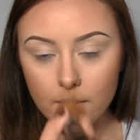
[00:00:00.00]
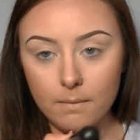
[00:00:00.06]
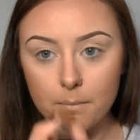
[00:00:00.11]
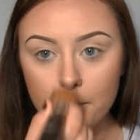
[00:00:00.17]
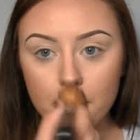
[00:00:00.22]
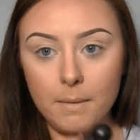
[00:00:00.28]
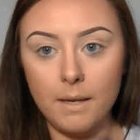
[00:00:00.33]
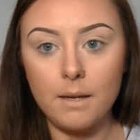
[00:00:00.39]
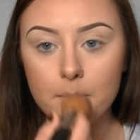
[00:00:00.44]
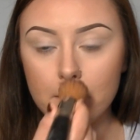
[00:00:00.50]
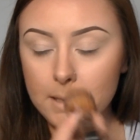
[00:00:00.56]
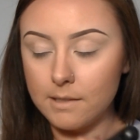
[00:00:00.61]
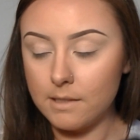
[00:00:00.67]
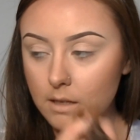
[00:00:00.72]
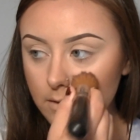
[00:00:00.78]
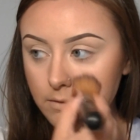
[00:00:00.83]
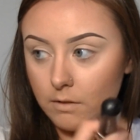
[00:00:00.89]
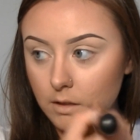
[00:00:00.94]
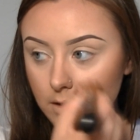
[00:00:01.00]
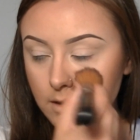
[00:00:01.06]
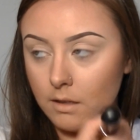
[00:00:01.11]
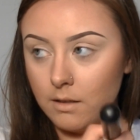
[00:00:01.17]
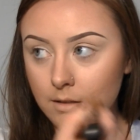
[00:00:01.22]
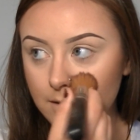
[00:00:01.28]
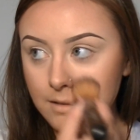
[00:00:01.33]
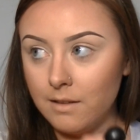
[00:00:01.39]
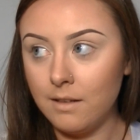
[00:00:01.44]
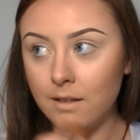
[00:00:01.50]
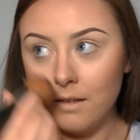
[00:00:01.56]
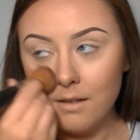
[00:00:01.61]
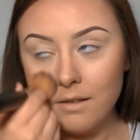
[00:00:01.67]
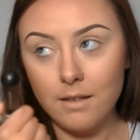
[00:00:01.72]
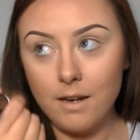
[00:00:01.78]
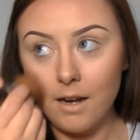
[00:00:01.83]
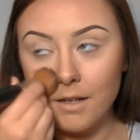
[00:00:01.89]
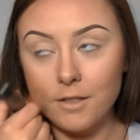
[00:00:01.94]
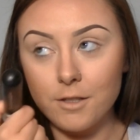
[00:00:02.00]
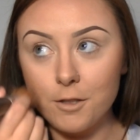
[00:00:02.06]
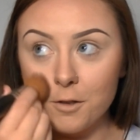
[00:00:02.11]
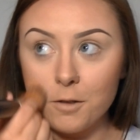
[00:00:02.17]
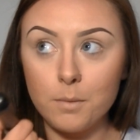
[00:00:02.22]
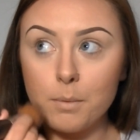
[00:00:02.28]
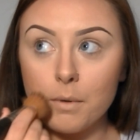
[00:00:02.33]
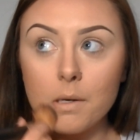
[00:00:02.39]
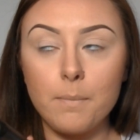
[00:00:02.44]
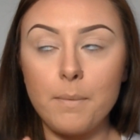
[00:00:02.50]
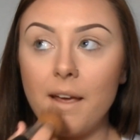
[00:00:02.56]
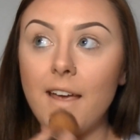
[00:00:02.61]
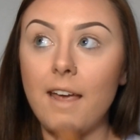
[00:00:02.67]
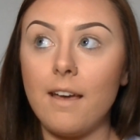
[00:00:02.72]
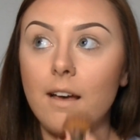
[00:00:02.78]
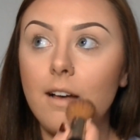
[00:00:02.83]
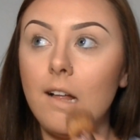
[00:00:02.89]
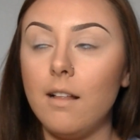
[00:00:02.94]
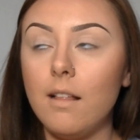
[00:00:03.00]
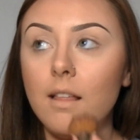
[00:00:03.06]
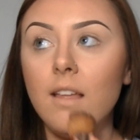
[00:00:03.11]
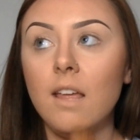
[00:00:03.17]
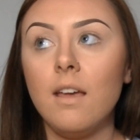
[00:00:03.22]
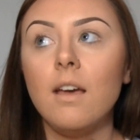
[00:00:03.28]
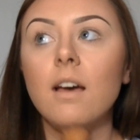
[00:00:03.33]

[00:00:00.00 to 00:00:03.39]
make myself look not super pale,